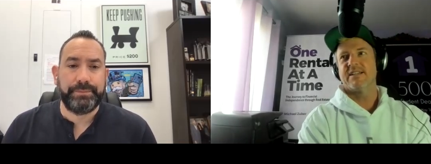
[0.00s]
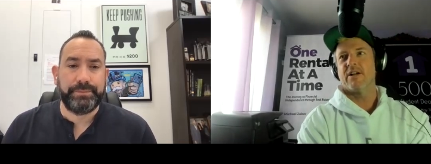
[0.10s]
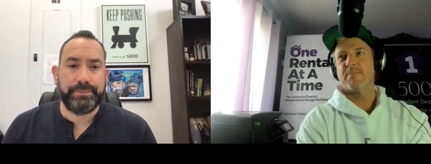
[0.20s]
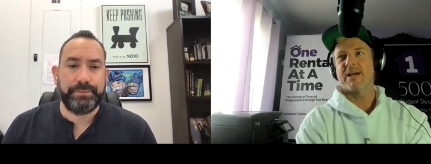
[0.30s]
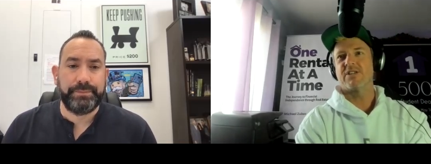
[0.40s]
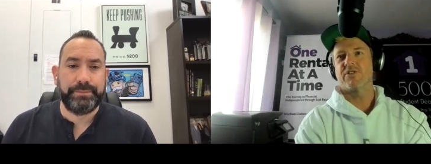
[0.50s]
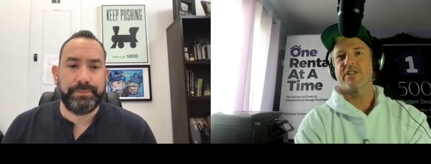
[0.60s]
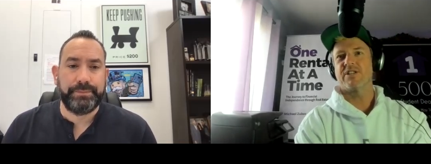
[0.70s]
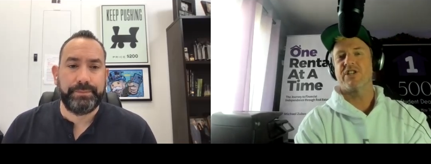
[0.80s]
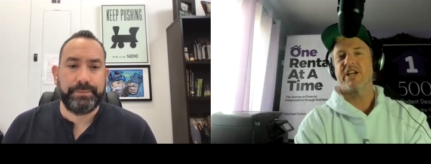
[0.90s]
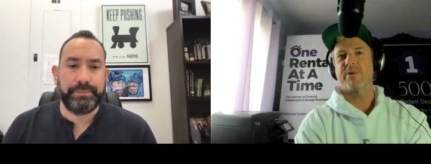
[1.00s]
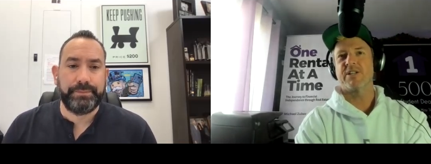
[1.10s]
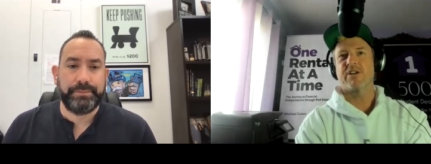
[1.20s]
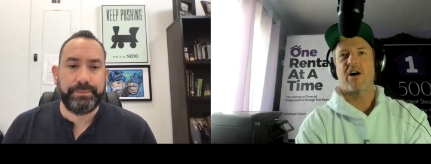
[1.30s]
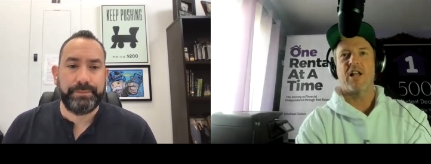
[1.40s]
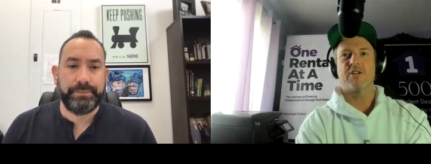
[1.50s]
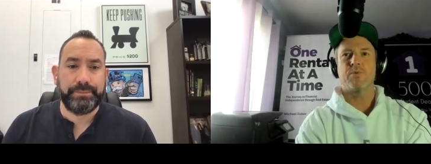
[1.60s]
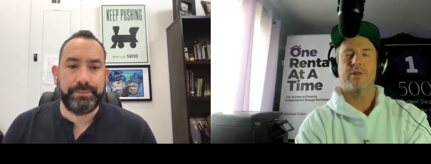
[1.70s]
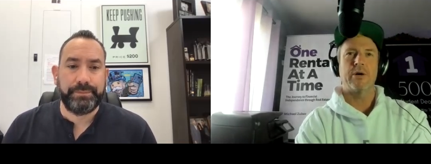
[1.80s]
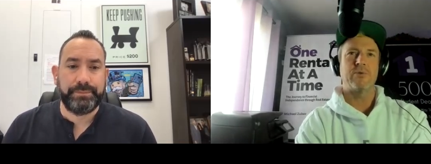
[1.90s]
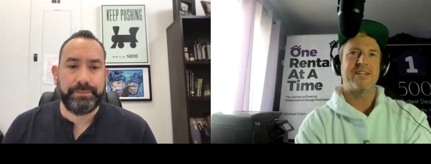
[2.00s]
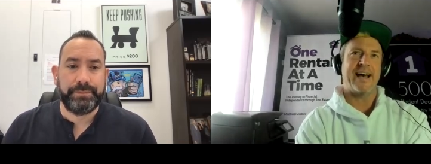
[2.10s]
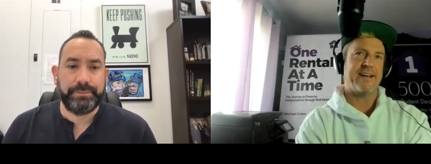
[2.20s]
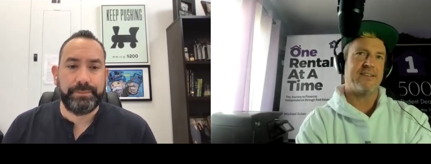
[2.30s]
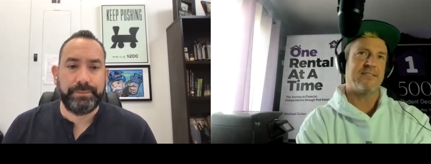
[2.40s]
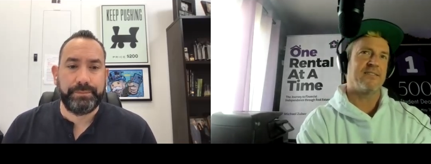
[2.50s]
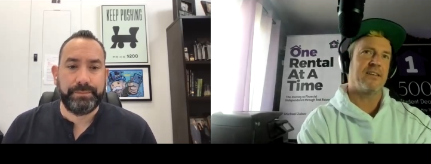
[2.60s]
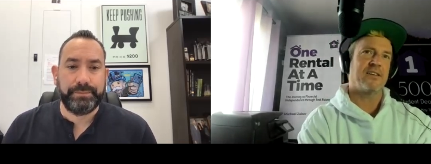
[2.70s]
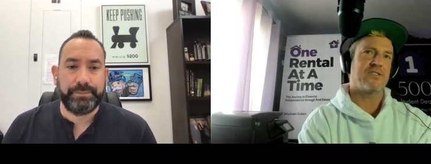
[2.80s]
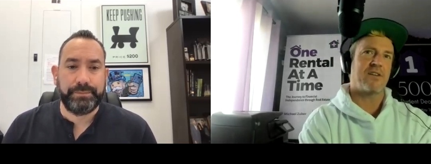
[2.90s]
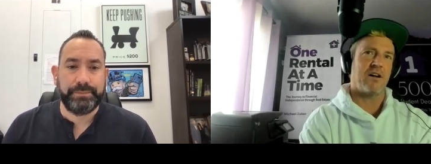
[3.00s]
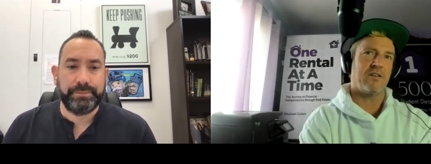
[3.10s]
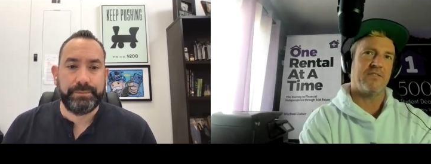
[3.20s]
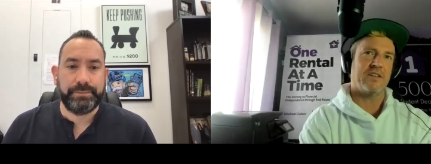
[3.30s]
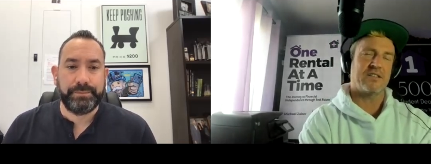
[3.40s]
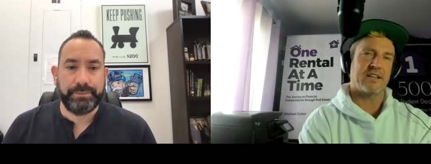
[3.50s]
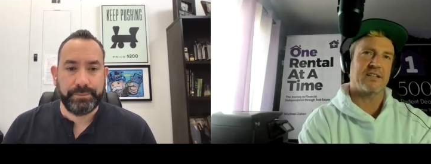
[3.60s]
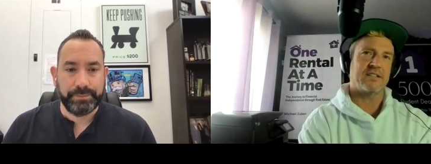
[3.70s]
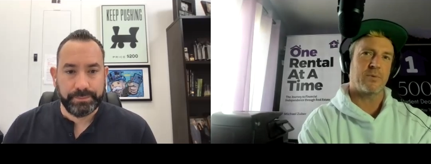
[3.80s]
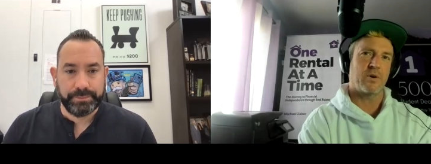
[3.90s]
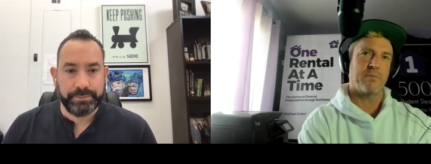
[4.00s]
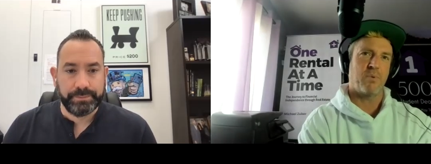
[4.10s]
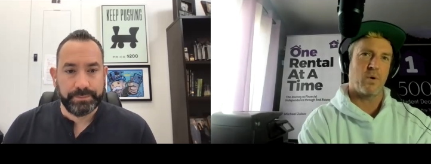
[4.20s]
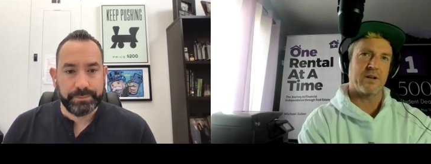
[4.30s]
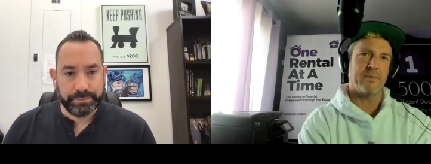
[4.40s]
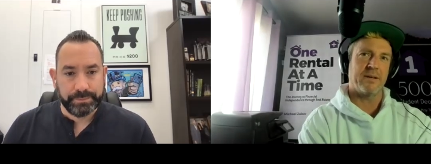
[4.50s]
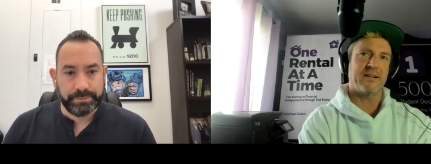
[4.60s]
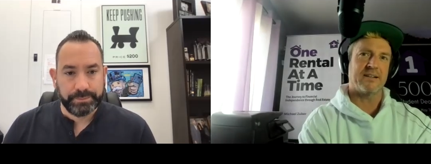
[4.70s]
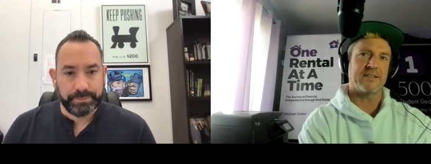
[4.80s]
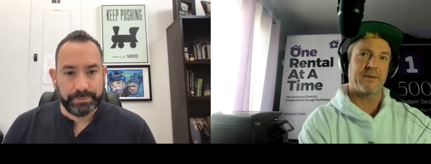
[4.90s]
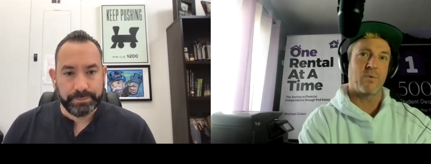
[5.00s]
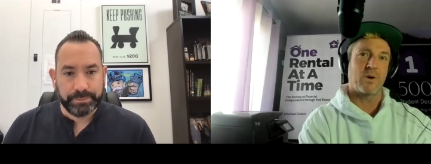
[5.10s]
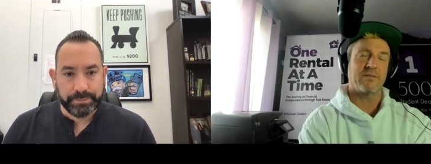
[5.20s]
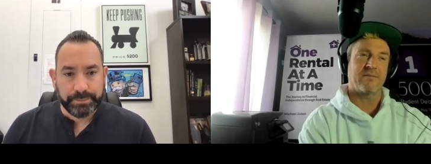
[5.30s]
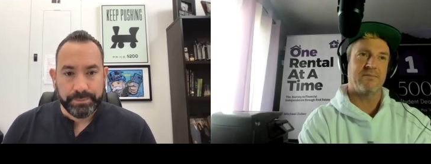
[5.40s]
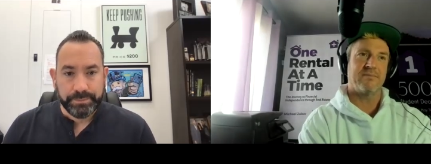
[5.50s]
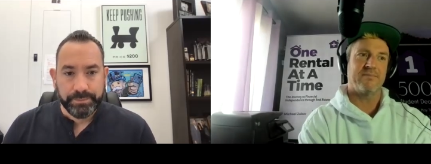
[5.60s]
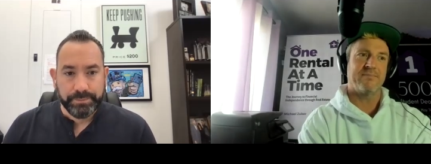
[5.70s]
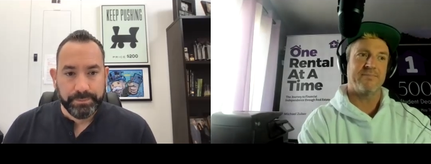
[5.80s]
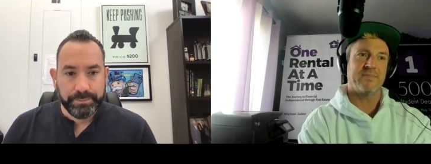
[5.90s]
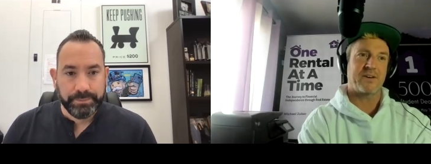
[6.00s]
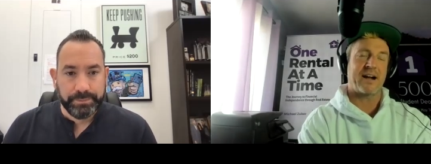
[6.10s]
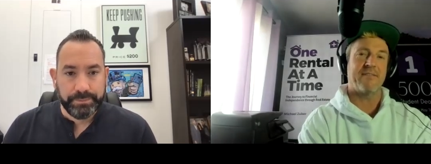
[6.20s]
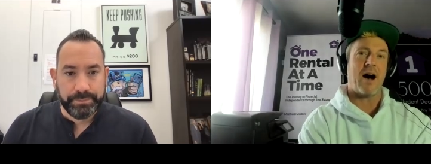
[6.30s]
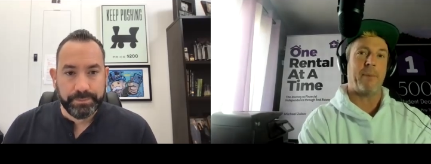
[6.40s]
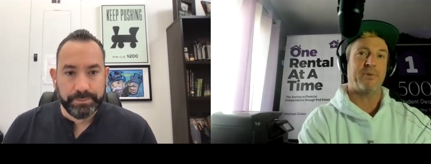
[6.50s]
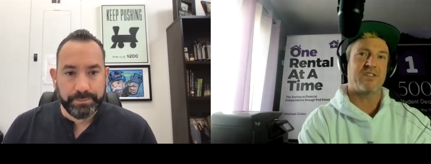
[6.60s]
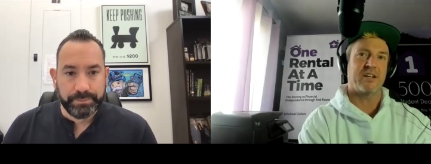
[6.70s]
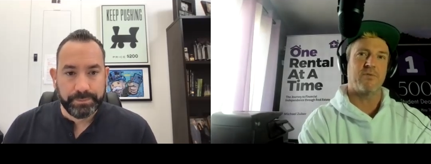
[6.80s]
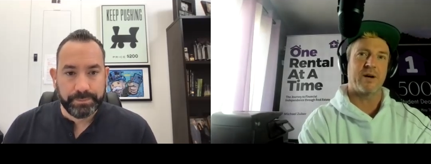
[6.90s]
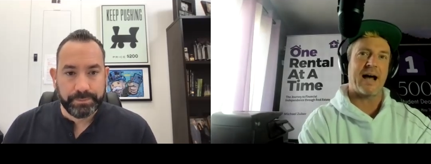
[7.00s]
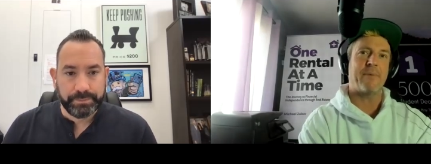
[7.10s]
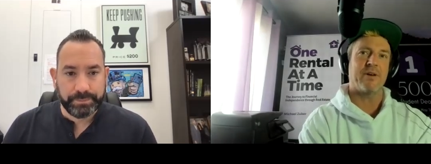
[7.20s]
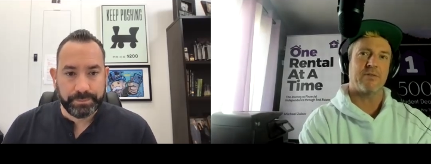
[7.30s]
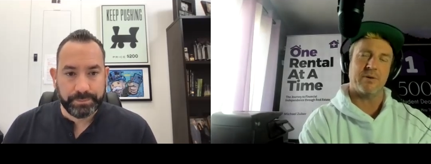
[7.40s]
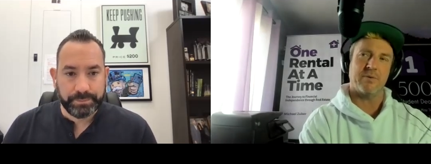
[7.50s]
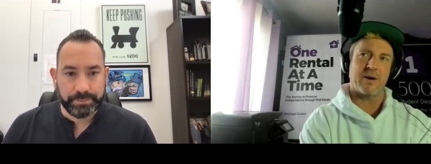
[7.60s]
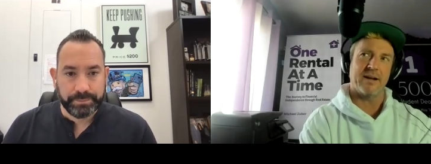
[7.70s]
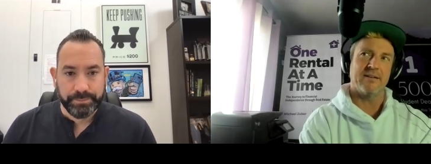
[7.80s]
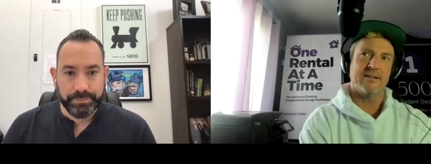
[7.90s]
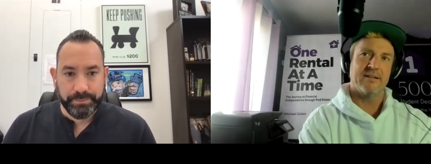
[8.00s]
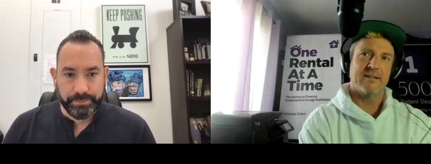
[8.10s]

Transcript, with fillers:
Speaker 1: you know, make sure that she went to college with no debt and just all of these things that were important to me because they weren't, they're kind of opposite of what I went through. Right.